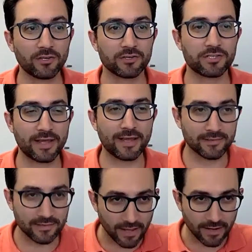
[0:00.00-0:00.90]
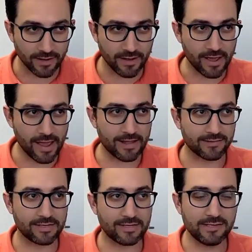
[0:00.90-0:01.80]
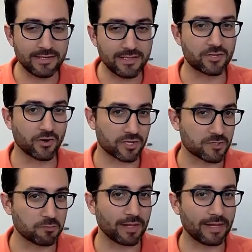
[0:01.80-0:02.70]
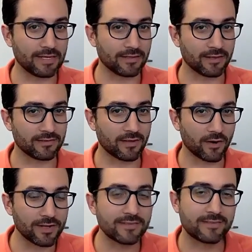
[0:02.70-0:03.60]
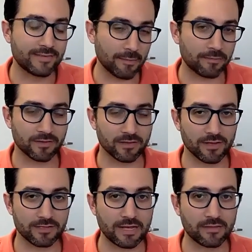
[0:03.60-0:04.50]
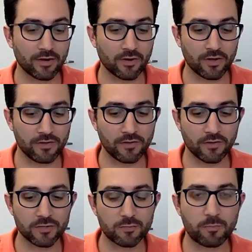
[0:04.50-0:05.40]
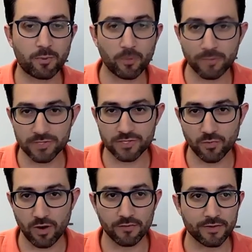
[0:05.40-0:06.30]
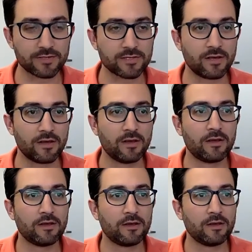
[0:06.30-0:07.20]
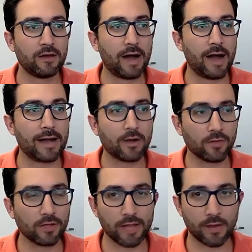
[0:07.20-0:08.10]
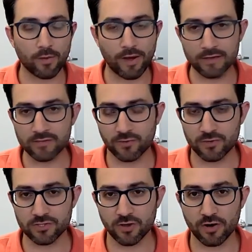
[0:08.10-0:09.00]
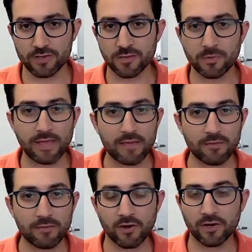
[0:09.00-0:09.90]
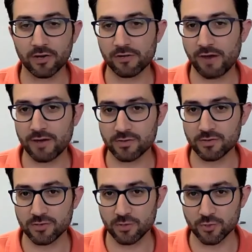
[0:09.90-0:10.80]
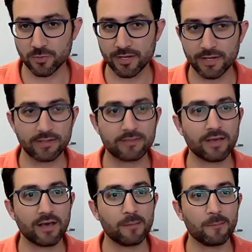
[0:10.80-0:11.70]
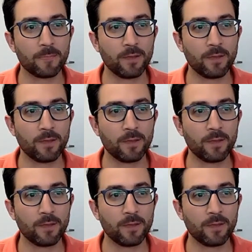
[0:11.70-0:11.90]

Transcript: understands that as easy as you're explaining this, there is depth to this, and there and there is purpose to all this. Sure. I, I know that like when I first started, someone gave me very good advice on social media and said,